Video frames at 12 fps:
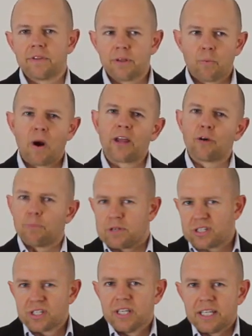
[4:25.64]
the way you're
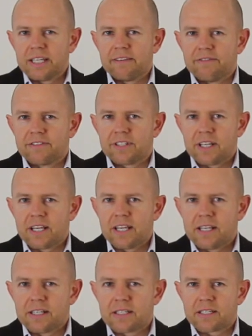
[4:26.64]
perceived
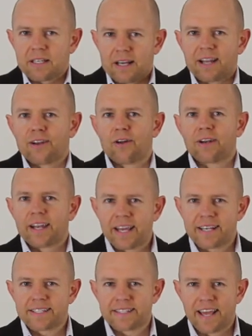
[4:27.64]
is a lot
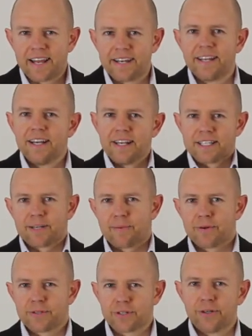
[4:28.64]
less than
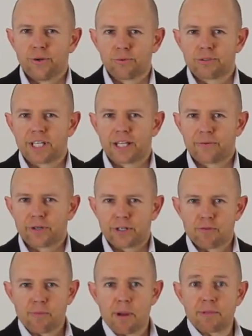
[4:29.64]
someone who's got it all together and
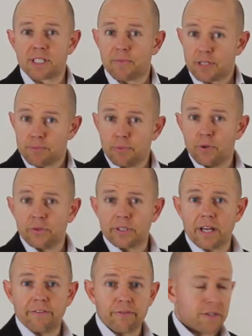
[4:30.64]
can remember someone's
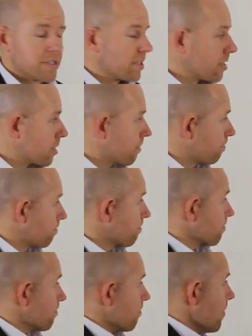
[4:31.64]
birthday, for instance.
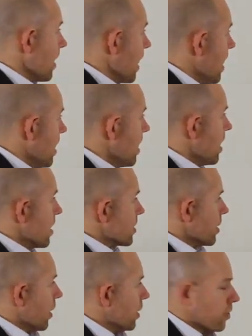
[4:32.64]

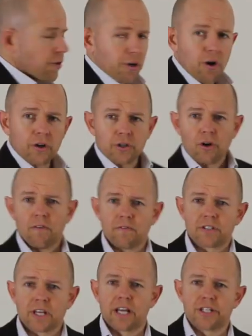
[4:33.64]
So notes on
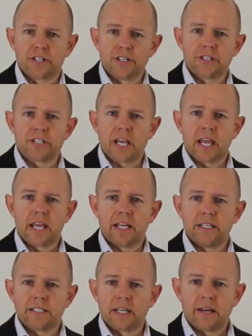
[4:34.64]
conversations
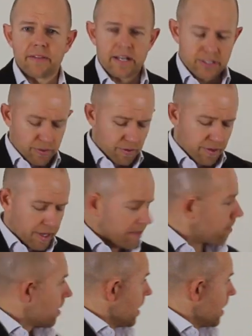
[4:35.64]
and that sort of thing.